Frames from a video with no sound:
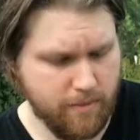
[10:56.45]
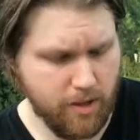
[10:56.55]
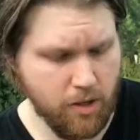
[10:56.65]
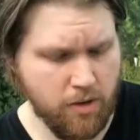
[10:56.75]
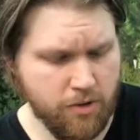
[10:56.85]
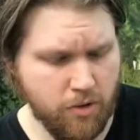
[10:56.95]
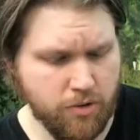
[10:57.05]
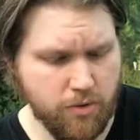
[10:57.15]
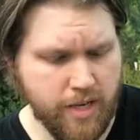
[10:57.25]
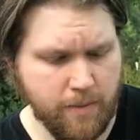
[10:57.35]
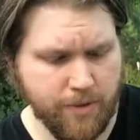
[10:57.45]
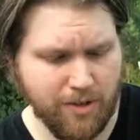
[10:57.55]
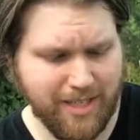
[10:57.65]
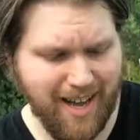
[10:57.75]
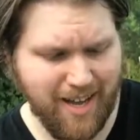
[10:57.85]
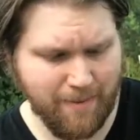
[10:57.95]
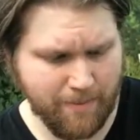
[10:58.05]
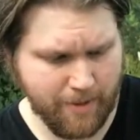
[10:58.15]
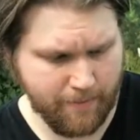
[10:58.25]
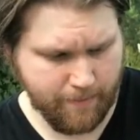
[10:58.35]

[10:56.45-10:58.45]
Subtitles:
to learn your dreams are timed?